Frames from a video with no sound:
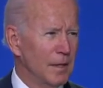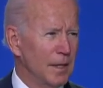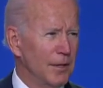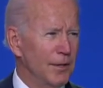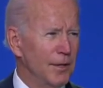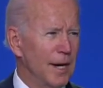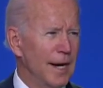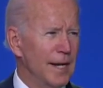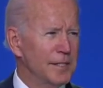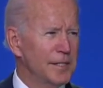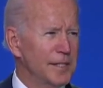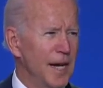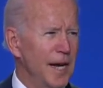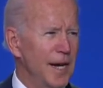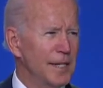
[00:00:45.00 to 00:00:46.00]
In the United
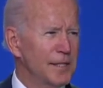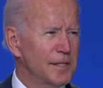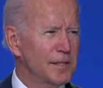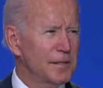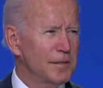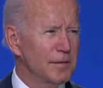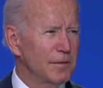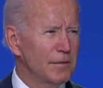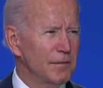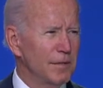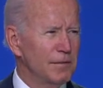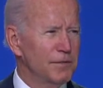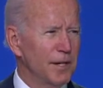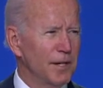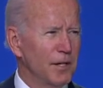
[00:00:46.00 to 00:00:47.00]
States,
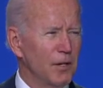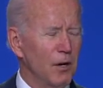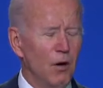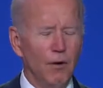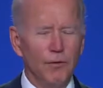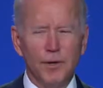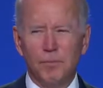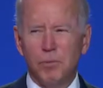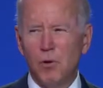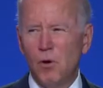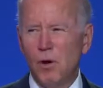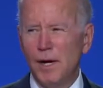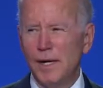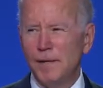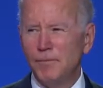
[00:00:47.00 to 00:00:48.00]
we set a goal of
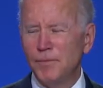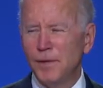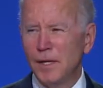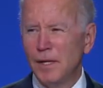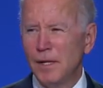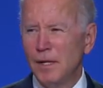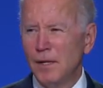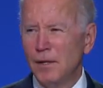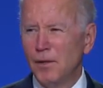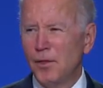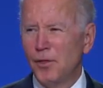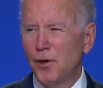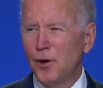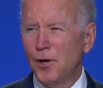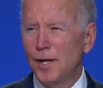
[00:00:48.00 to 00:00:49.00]
deploying
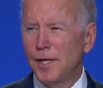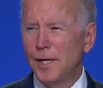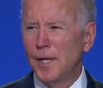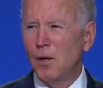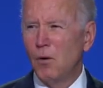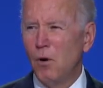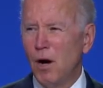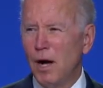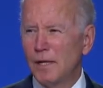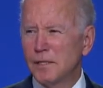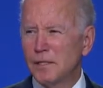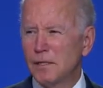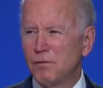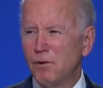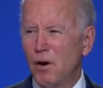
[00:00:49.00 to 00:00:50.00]
30
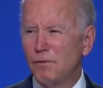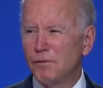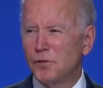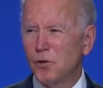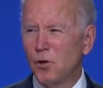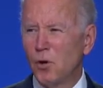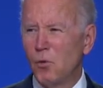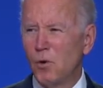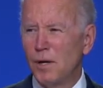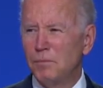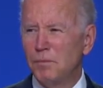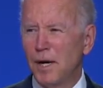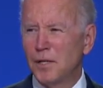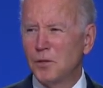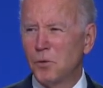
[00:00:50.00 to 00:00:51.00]
gigawatts of offshore
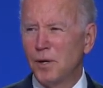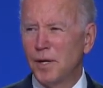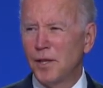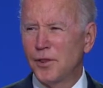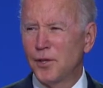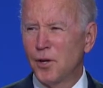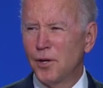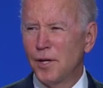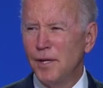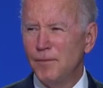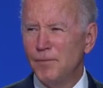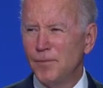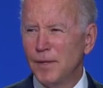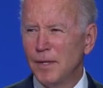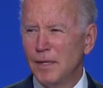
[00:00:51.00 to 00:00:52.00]
wind by 2030,
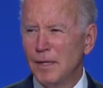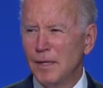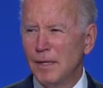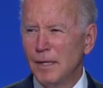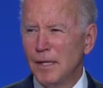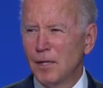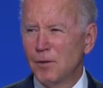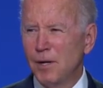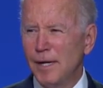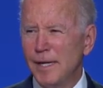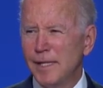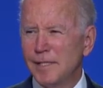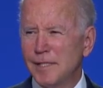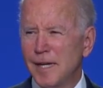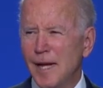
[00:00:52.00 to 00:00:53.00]

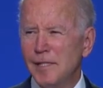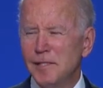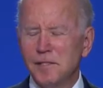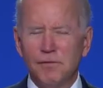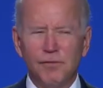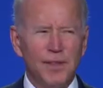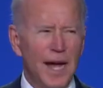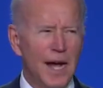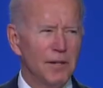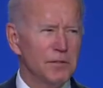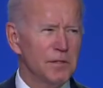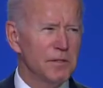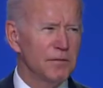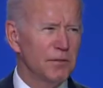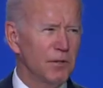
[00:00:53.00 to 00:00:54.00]
creating tens of
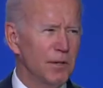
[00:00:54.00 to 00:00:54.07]
thousands of